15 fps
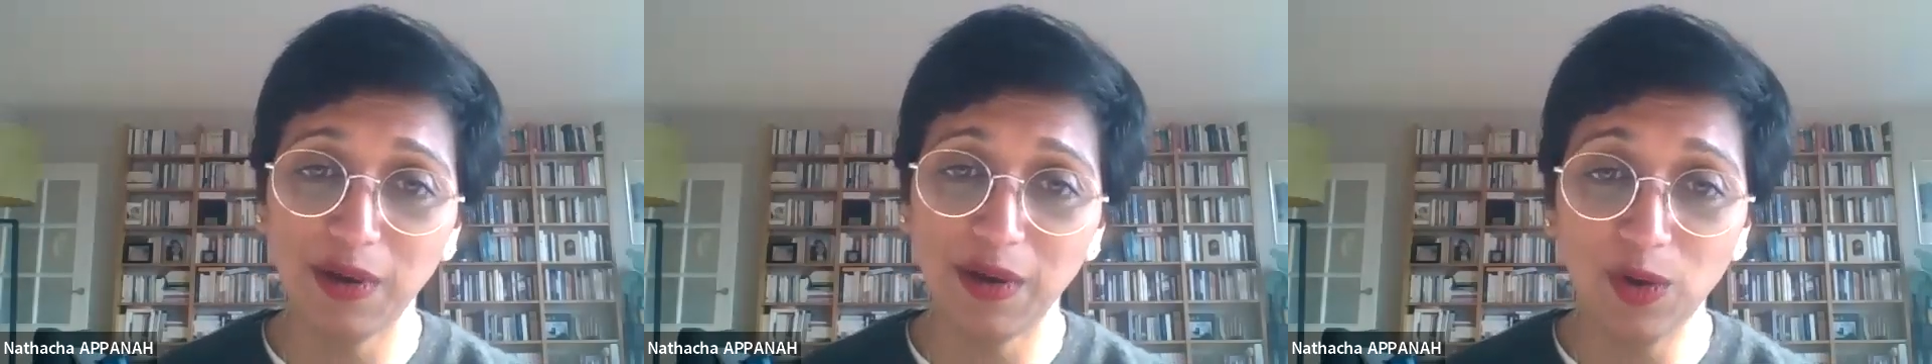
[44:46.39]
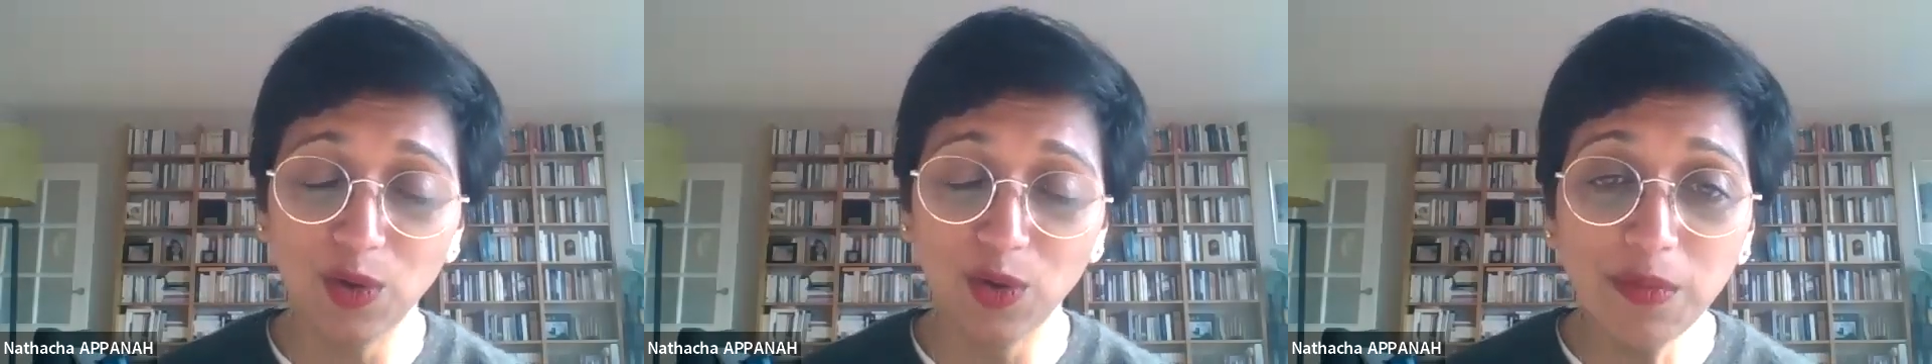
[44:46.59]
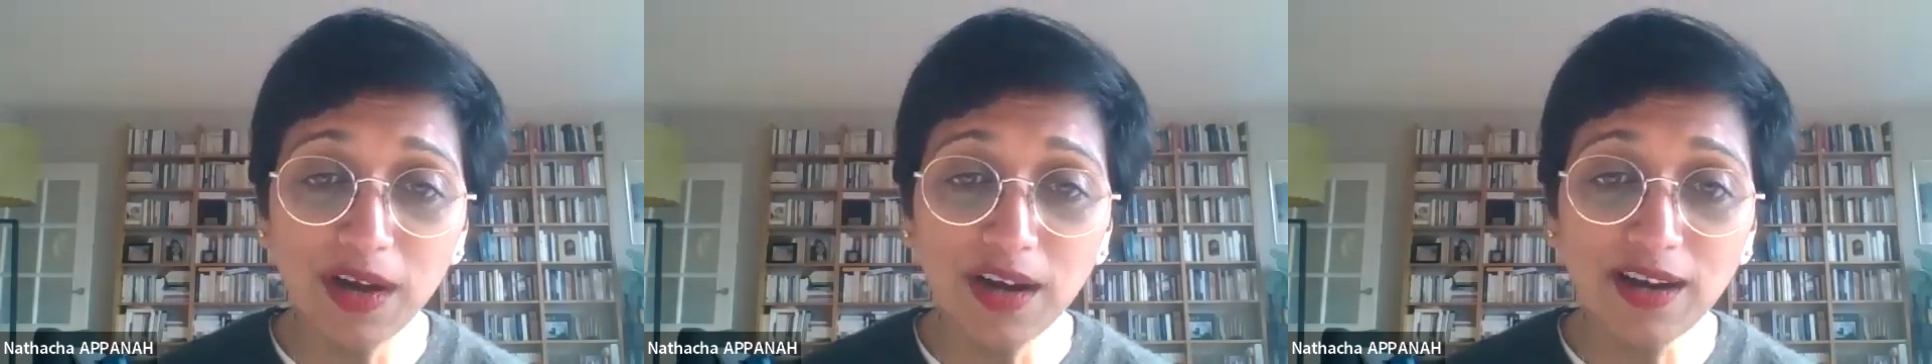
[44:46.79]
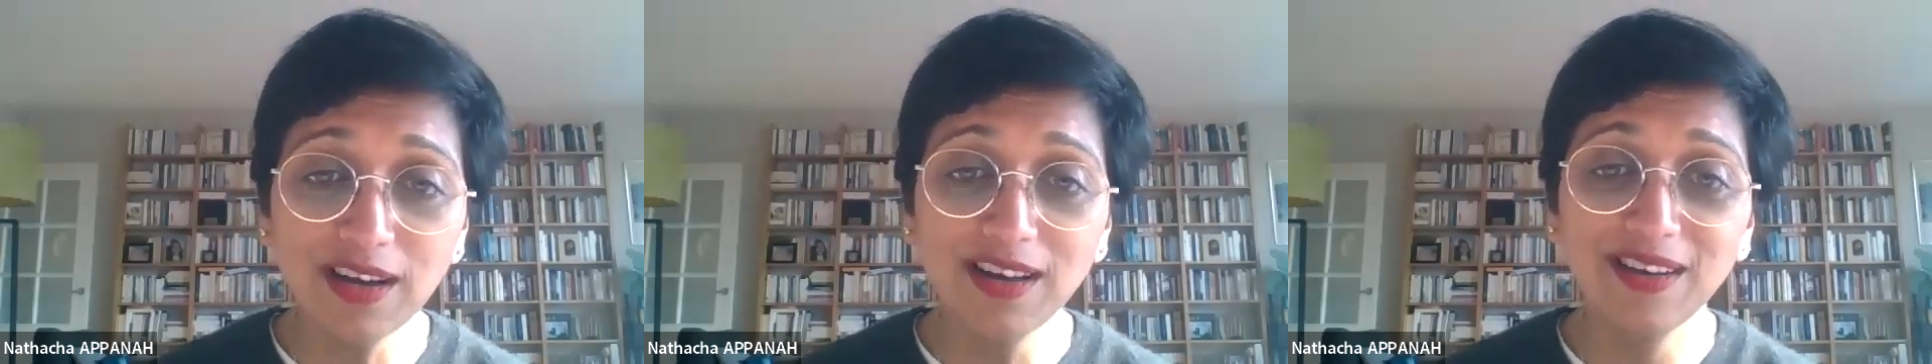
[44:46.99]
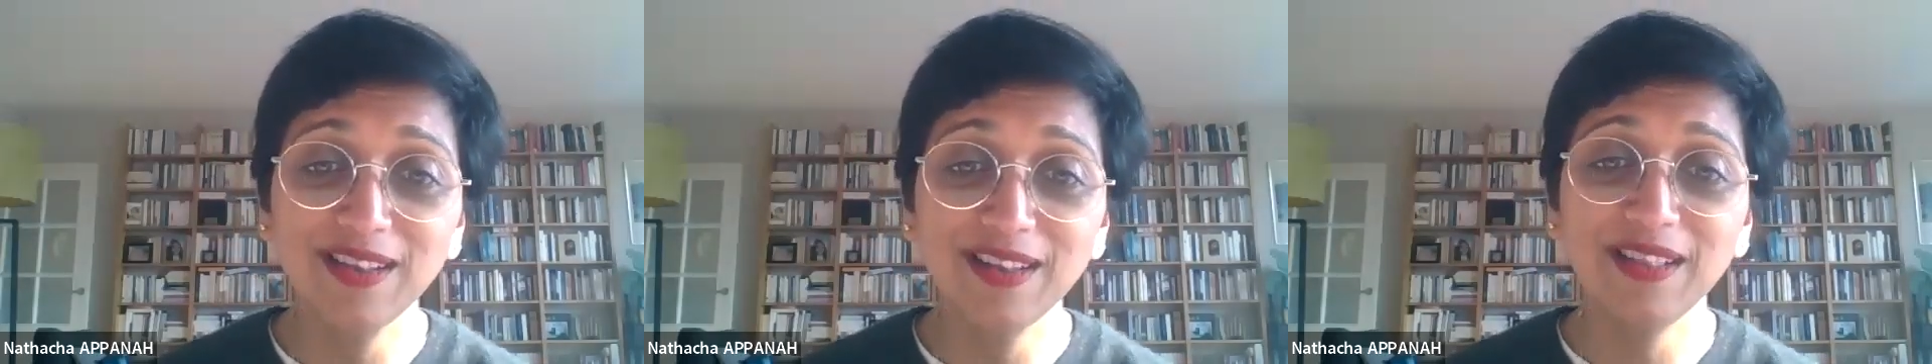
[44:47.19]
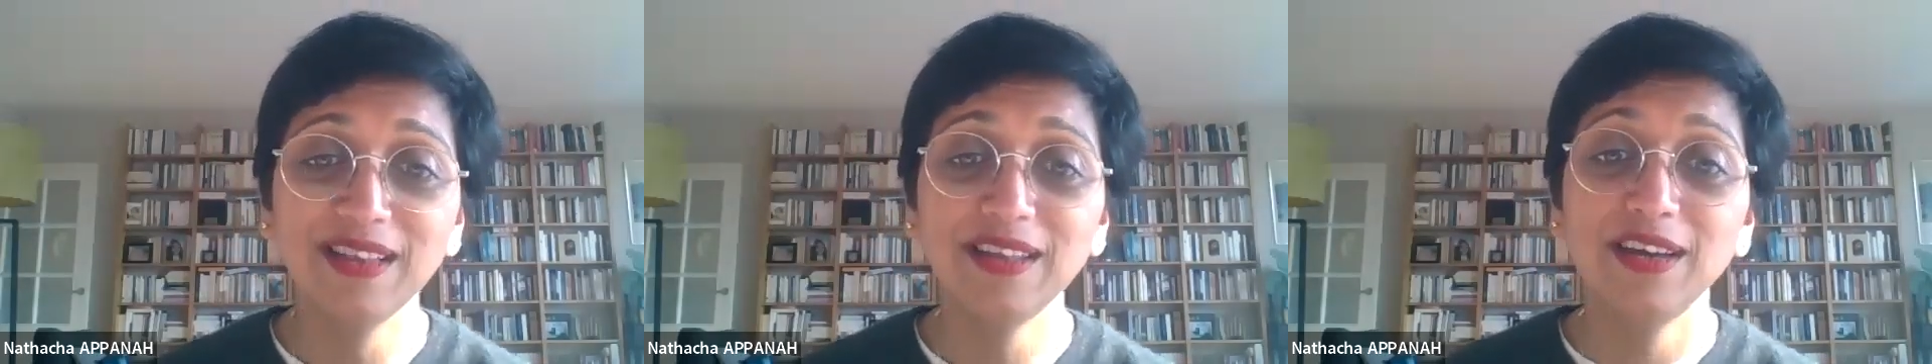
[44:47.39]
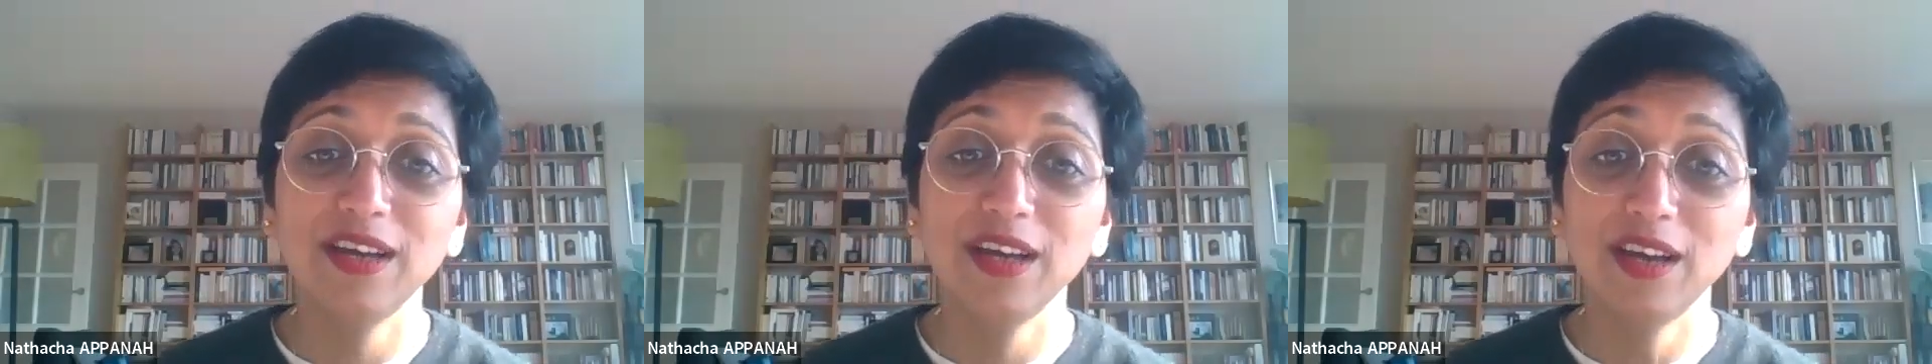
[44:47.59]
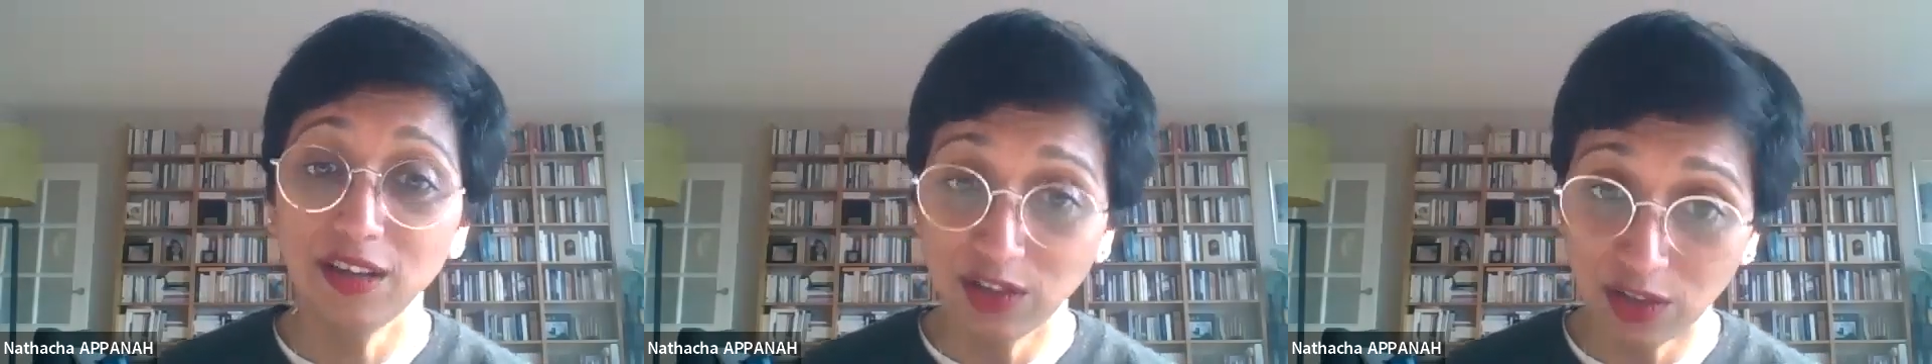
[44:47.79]
paloma,
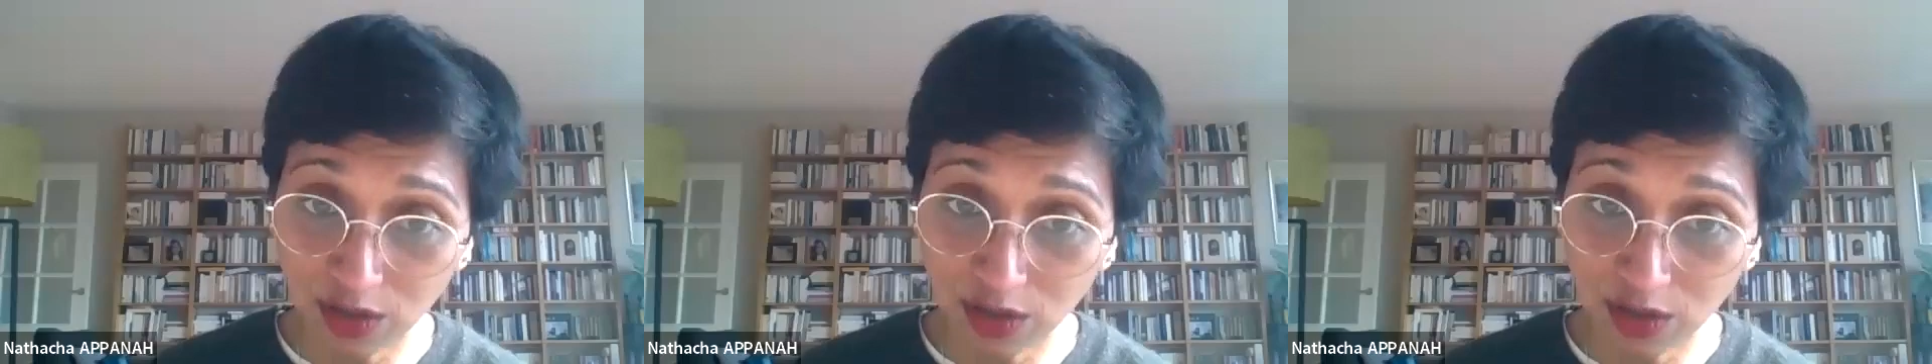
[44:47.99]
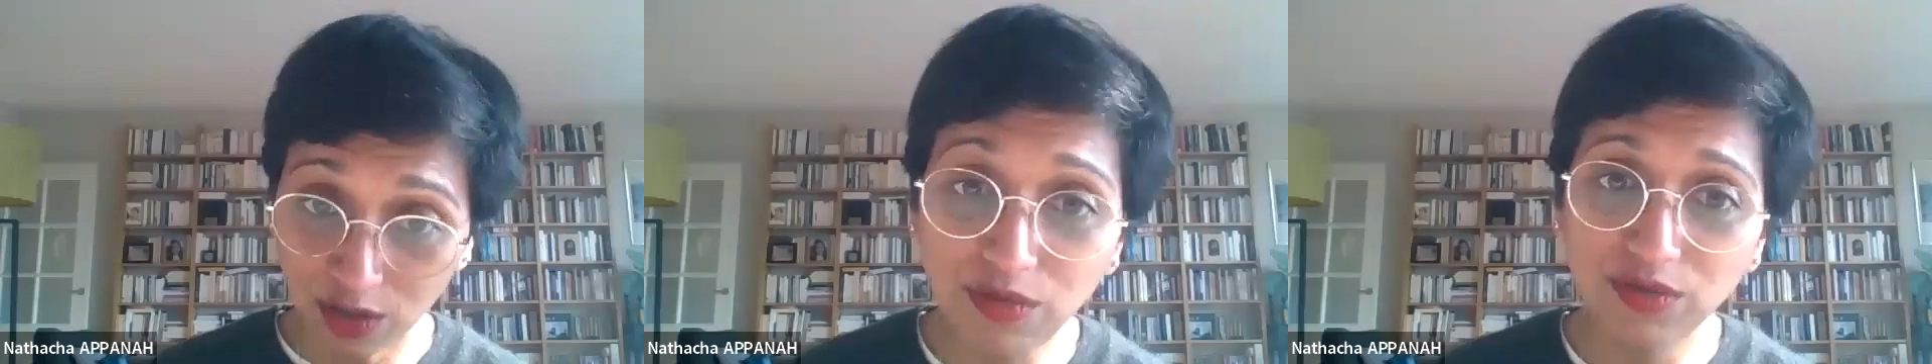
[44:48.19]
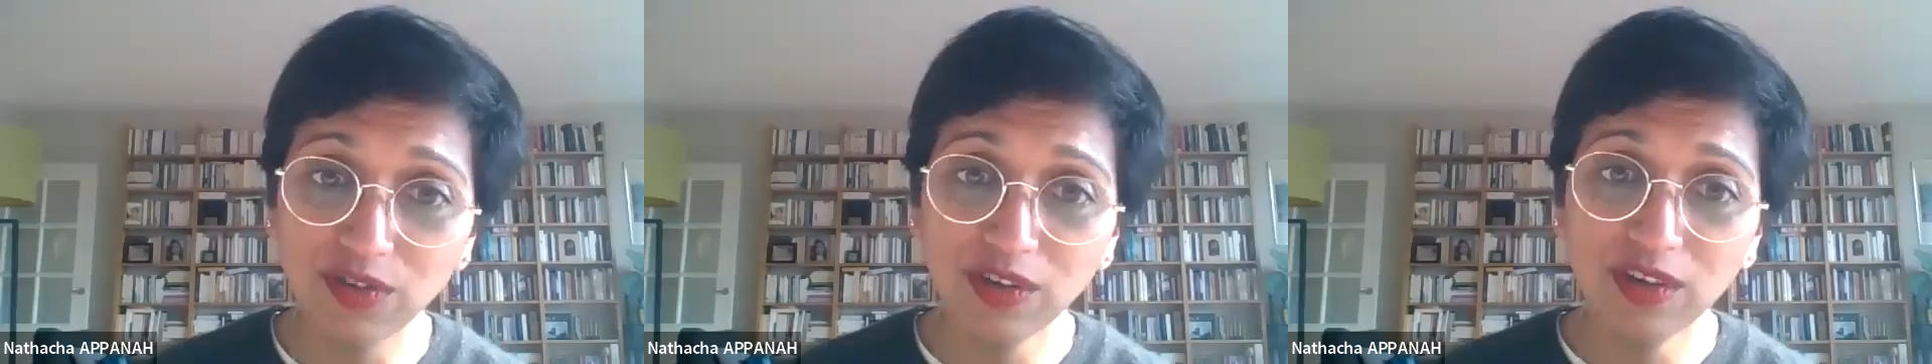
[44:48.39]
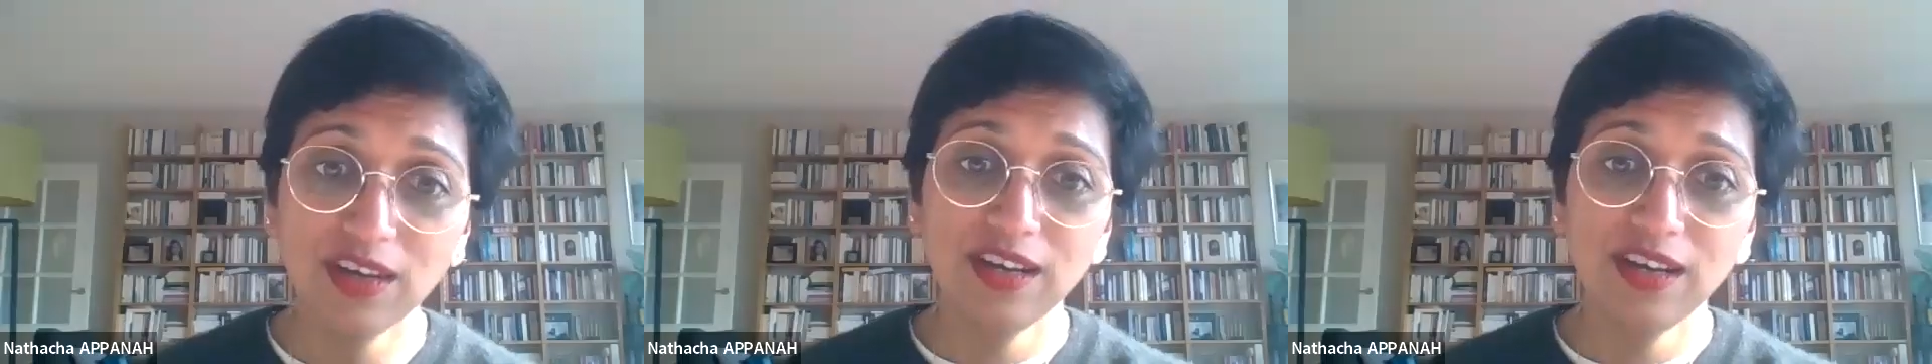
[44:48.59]
a dove,